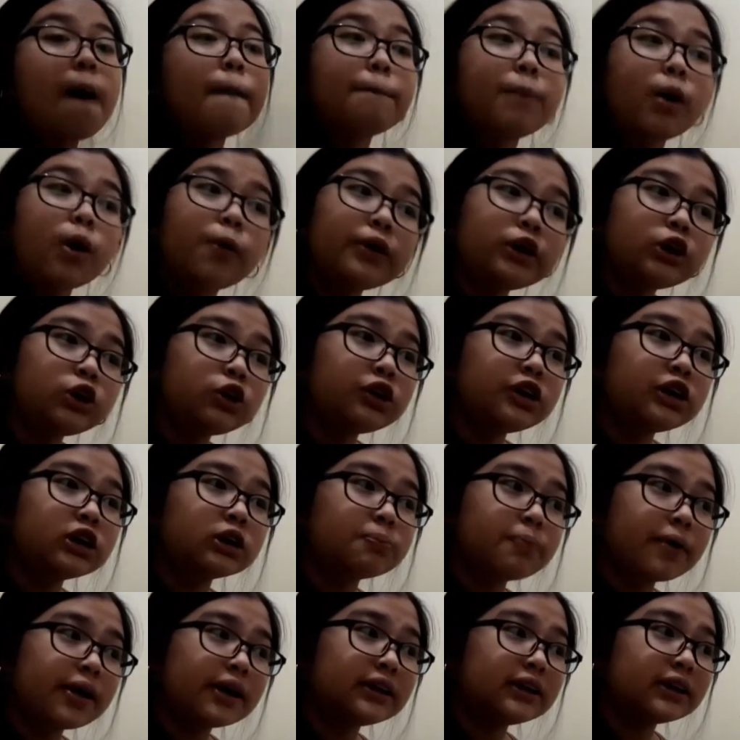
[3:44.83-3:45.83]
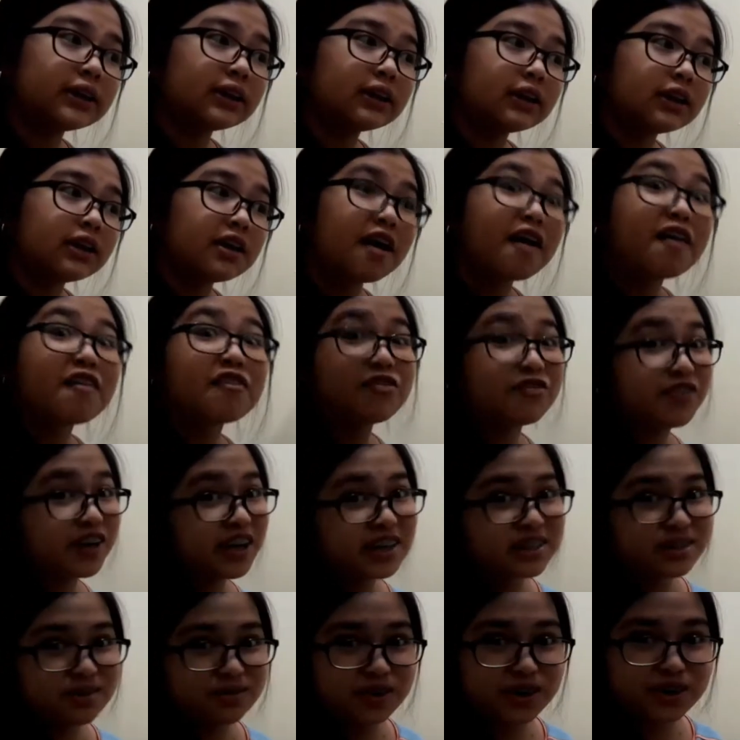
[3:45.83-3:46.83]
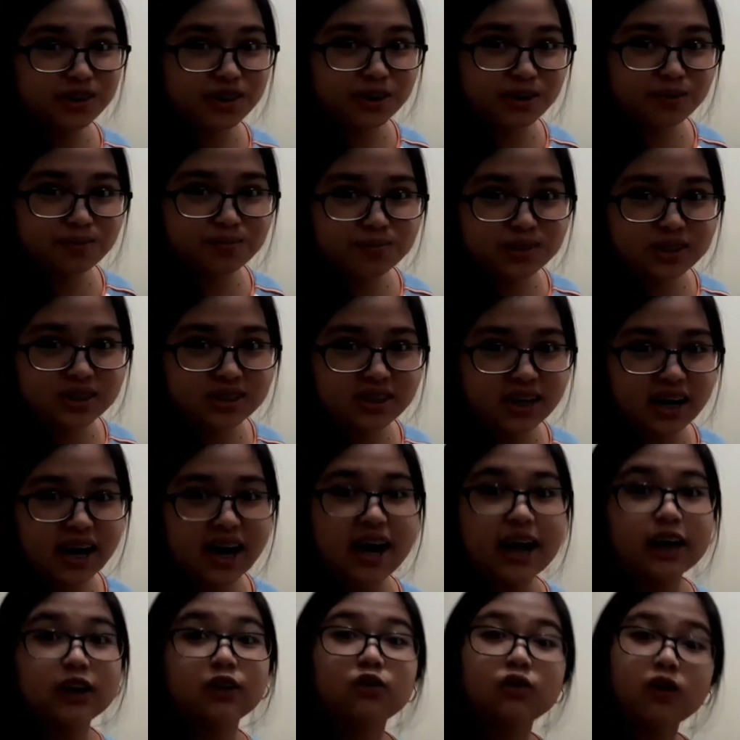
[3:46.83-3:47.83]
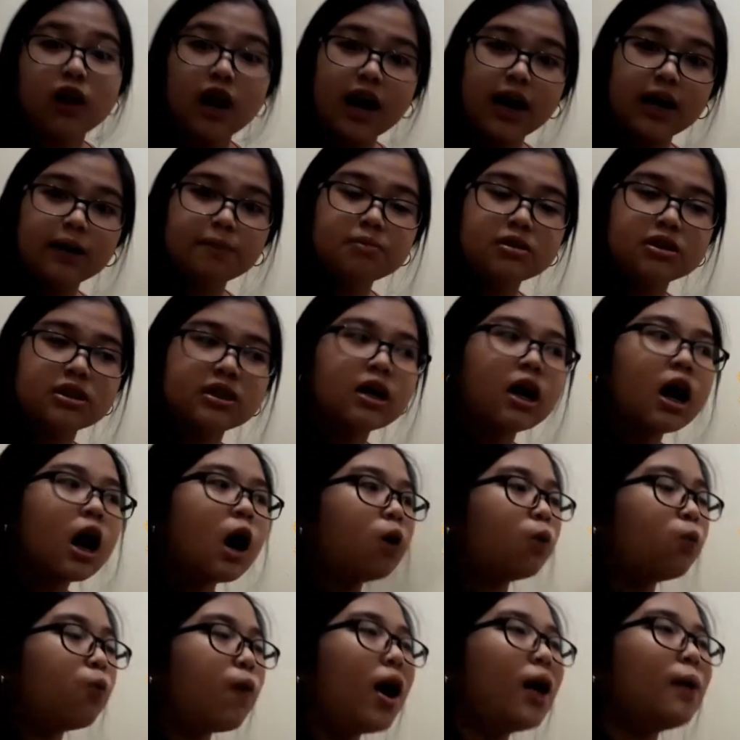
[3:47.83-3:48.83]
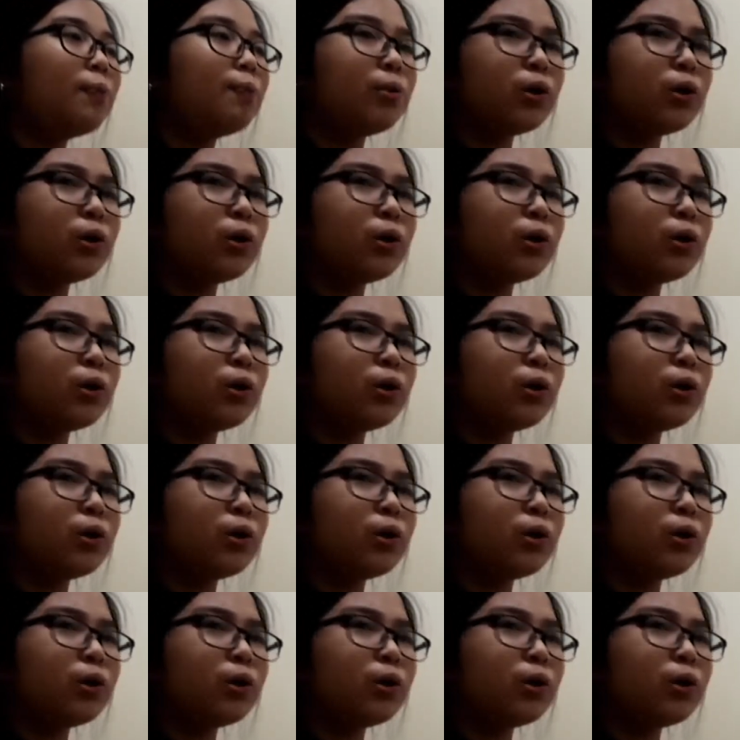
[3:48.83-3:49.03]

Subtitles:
Poetry is basically fixed rhythms and rhymes, while